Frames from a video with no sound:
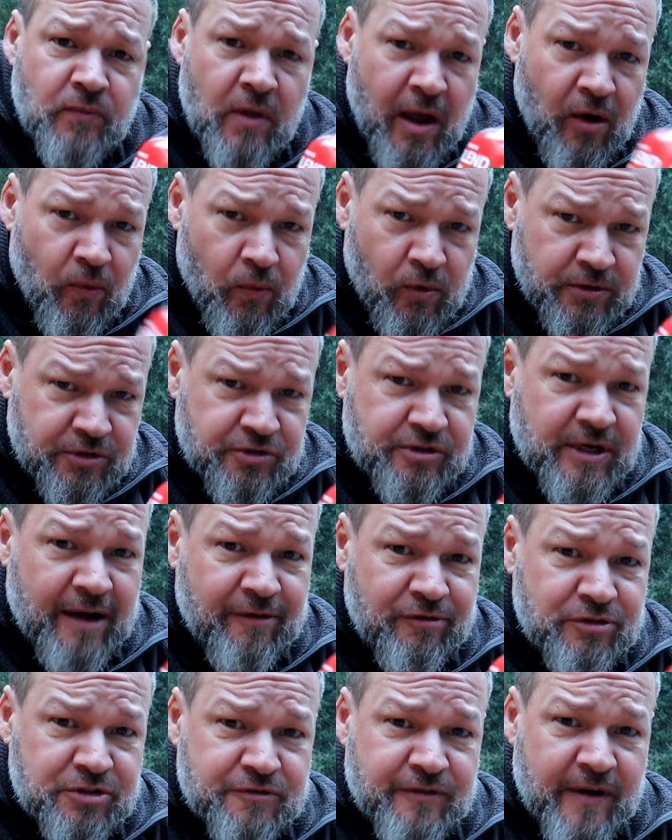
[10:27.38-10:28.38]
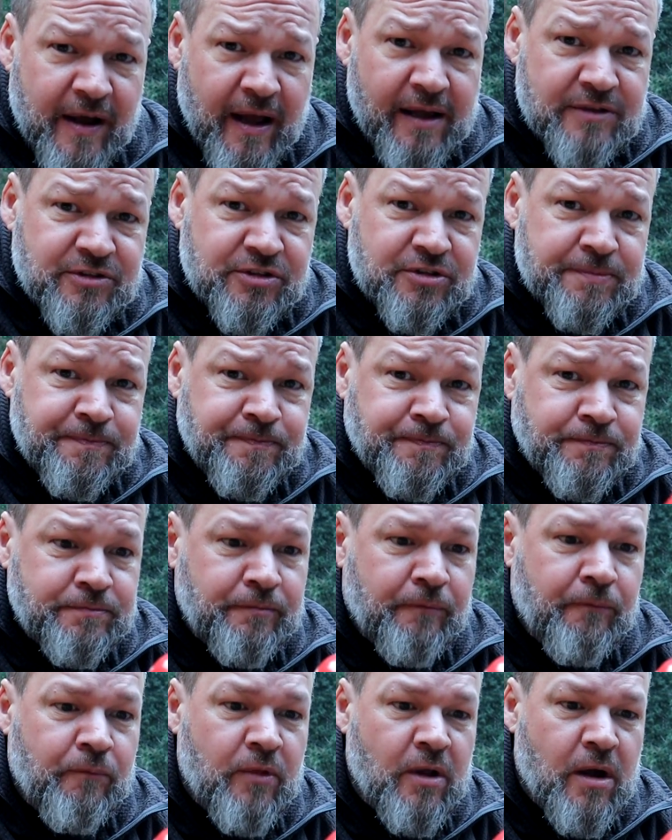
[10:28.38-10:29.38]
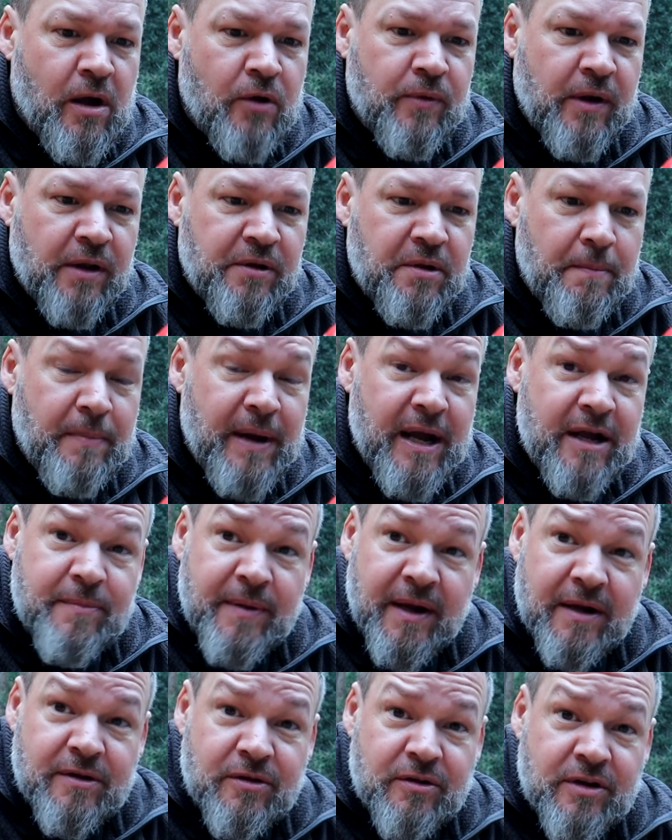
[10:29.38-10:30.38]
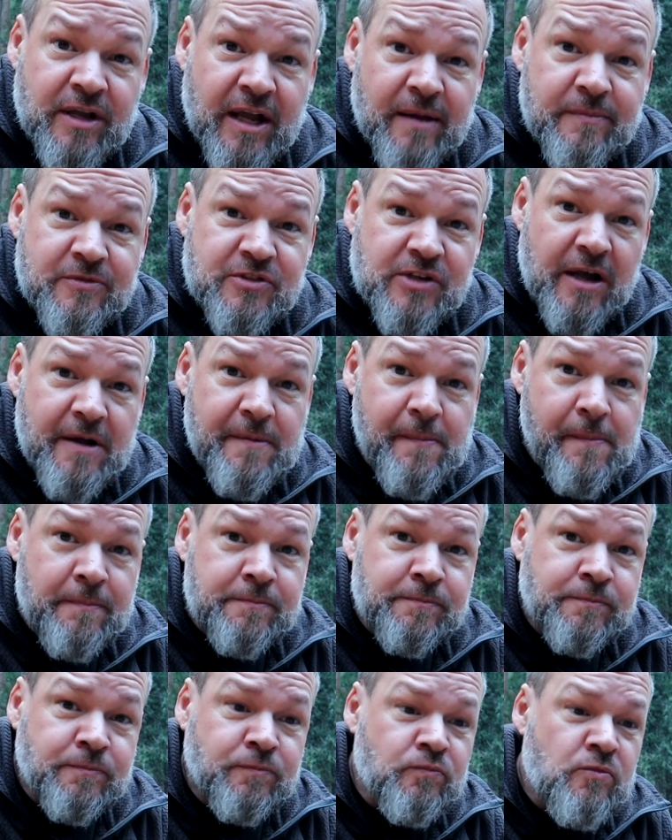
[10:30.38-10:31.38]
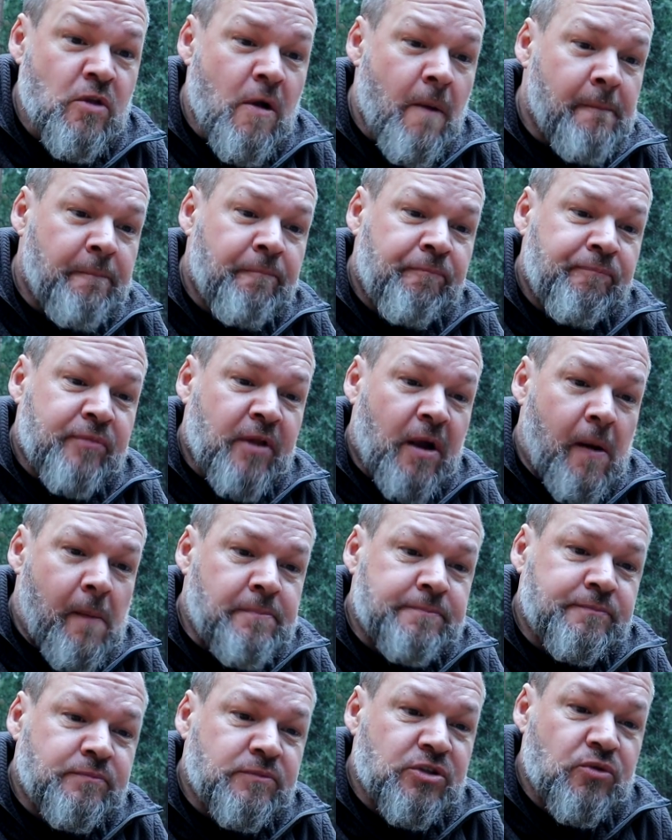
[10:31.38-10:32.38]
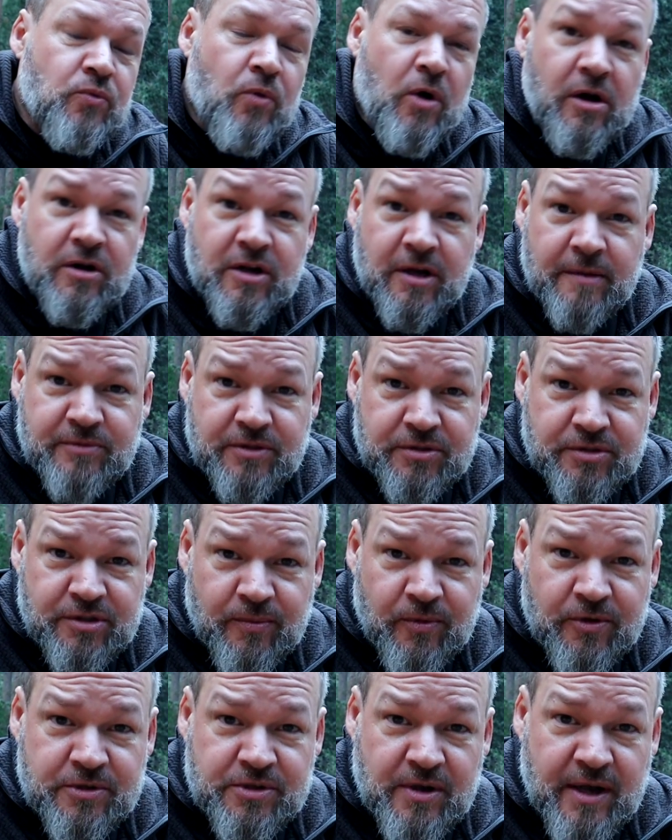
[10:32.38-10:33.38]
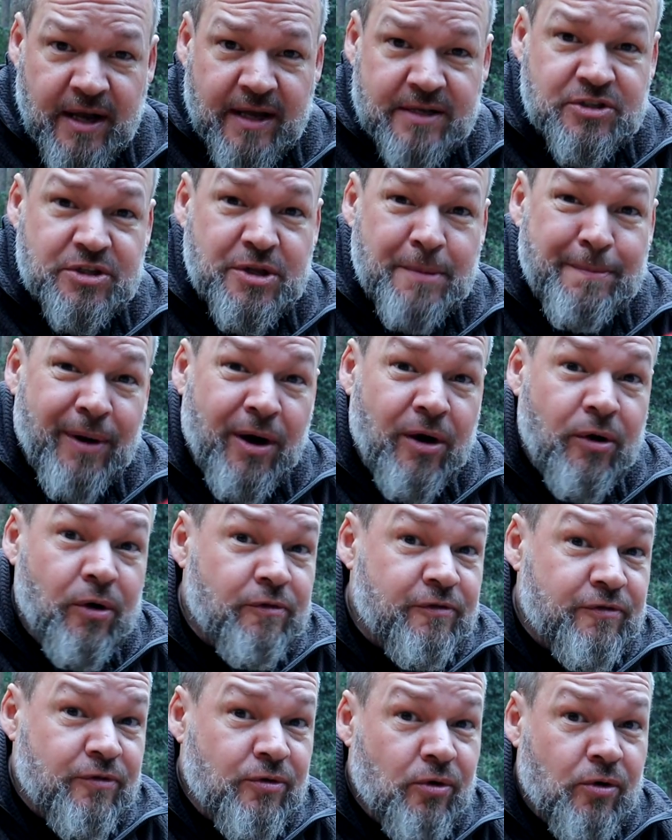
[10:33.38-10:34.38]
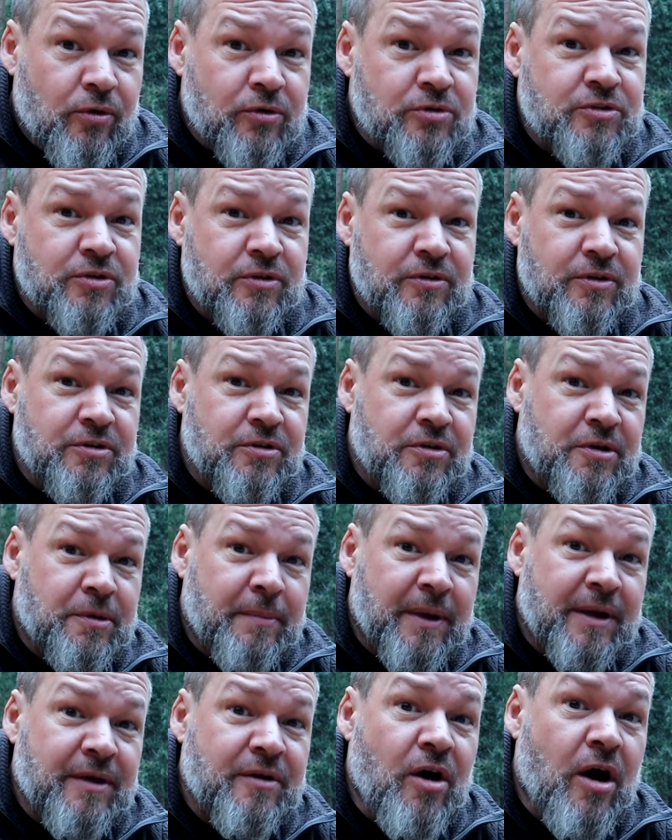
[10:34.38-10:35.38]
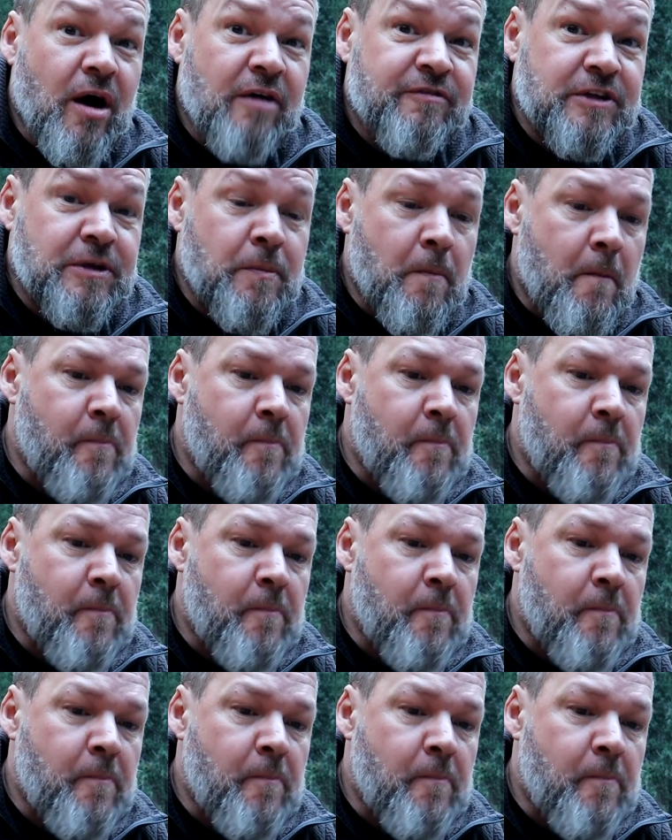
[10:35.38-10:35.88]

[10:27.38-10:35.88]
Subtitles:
How word travels fast around the backpacker campsite. You walk up to someone, you ask to borrow fuel so that you can make coffee.